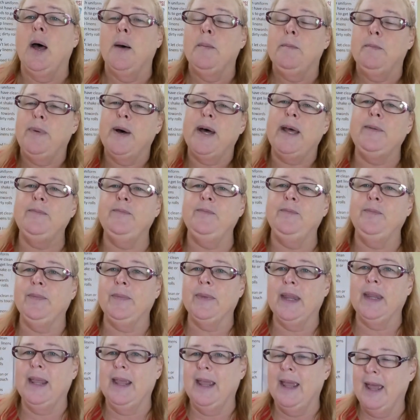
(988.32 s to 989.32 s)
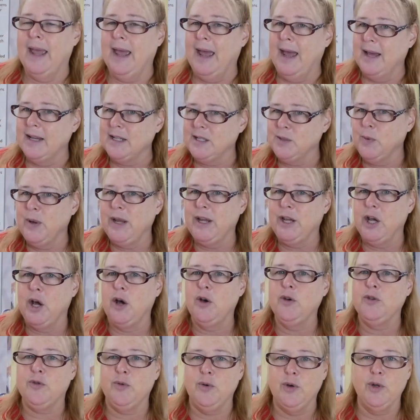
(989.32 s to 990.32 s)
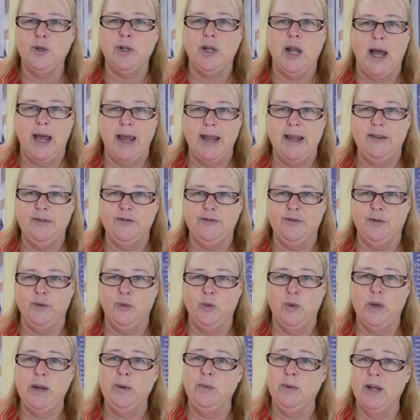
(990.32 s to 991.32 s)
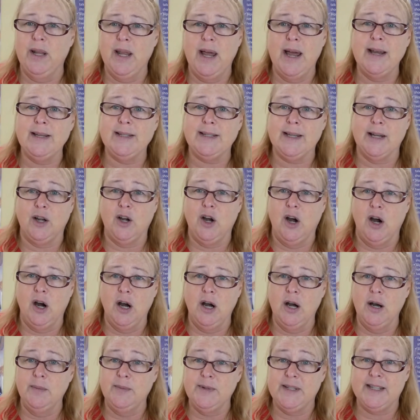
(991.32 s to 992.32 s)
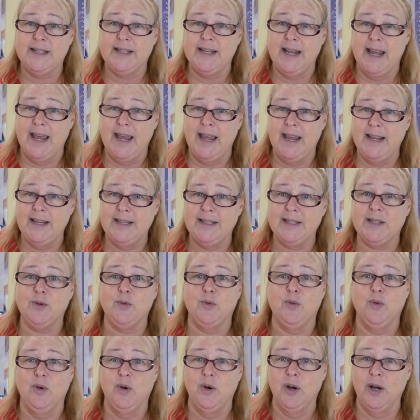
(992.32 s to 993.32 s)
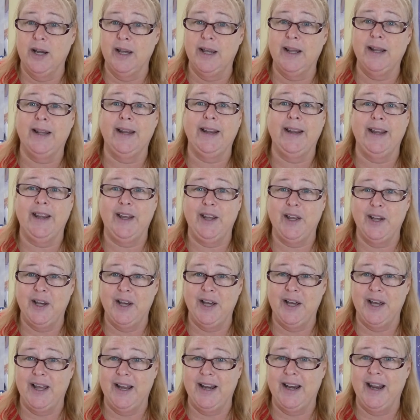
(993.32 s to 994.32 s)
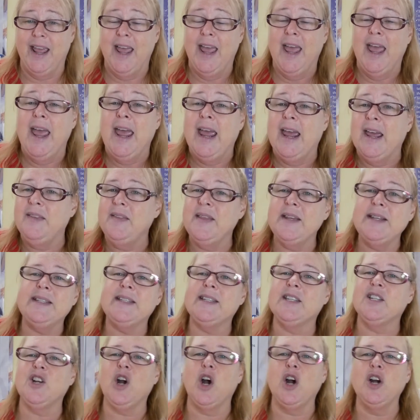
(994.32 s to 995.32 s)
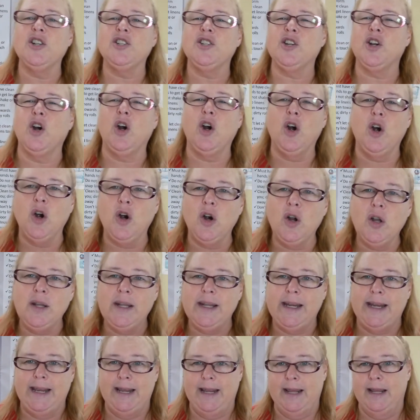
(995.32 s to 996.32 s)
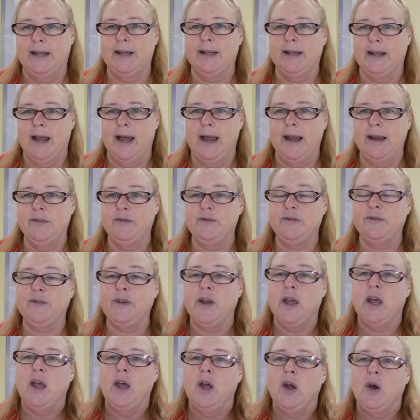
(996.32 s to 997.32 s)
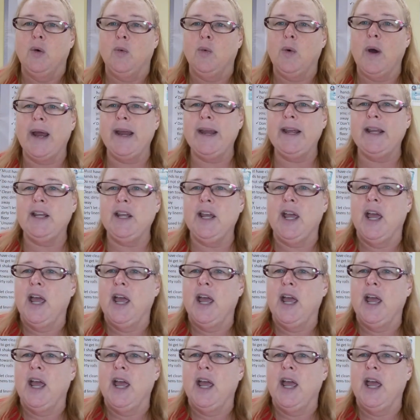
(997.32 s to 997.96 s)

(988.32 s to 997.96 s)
But as we go through life, we realize that carbs taste really good. And this starts early in life, right?